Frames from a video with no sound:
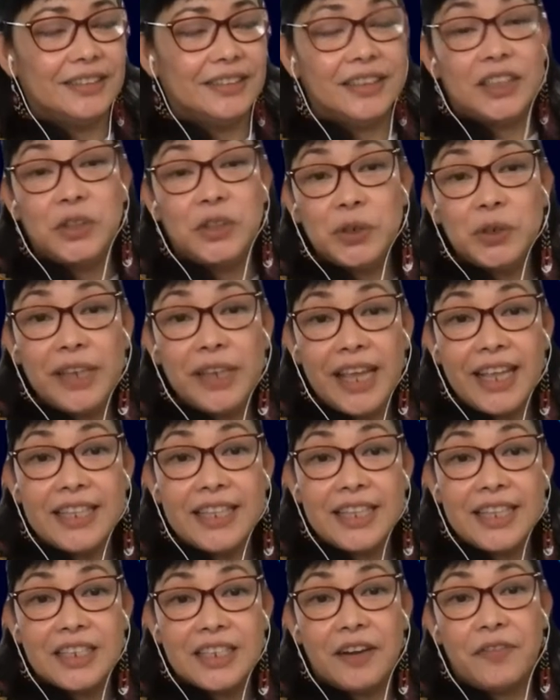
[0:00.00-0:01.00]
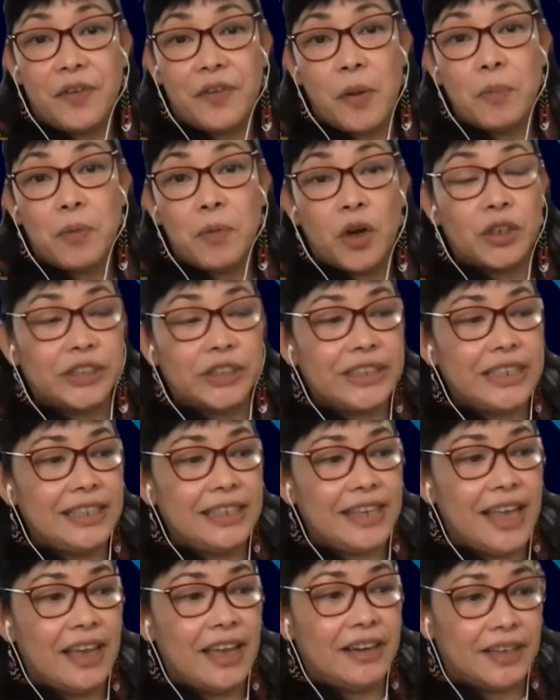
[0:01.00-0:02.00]
The two ladies are from
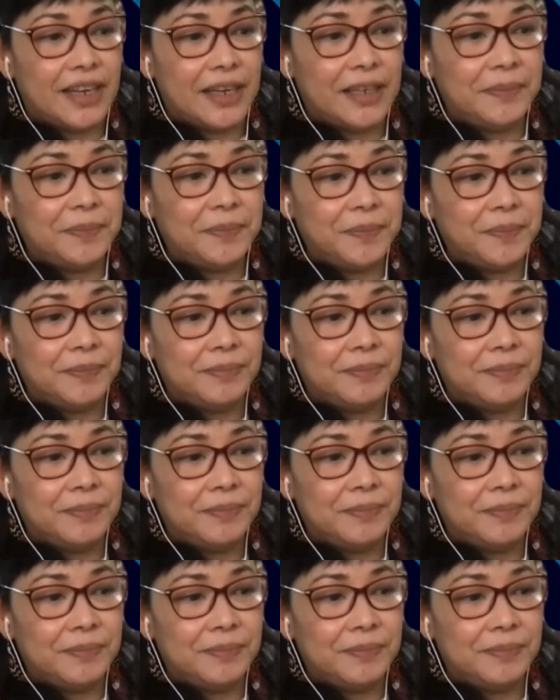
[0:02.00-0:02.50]
Cordillera,